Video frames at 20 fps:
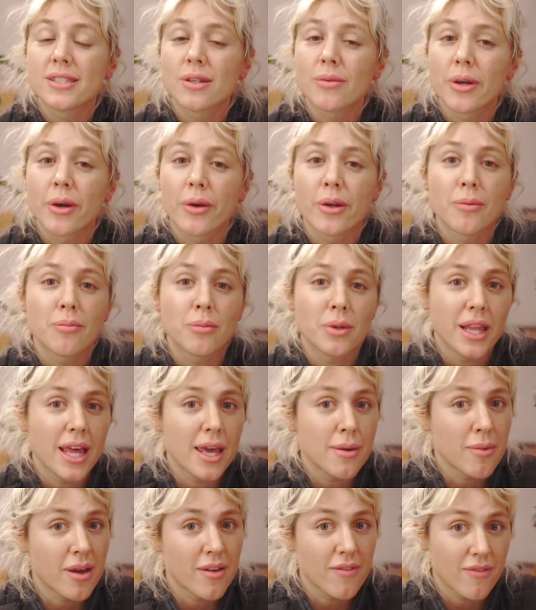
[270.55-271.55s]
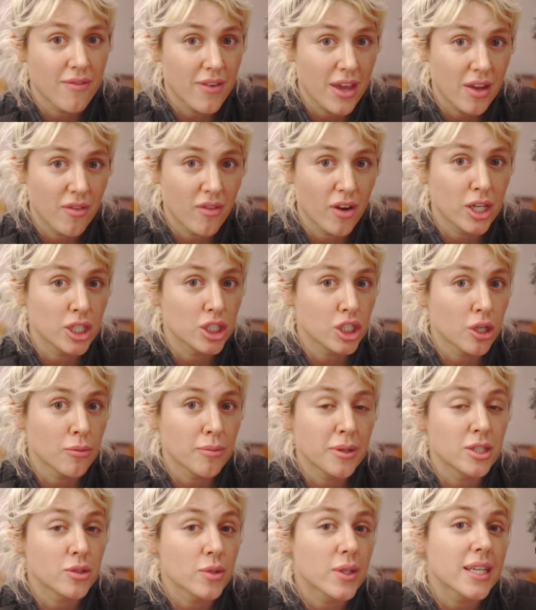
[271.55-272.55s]
and we're going to play my favorite
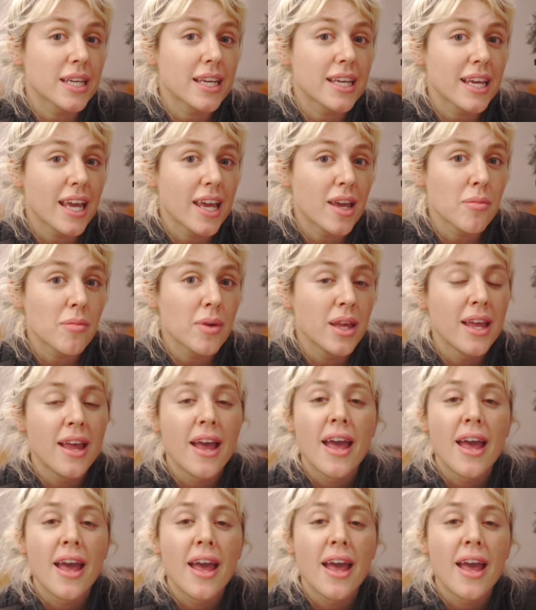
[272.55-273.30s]
German drinking game.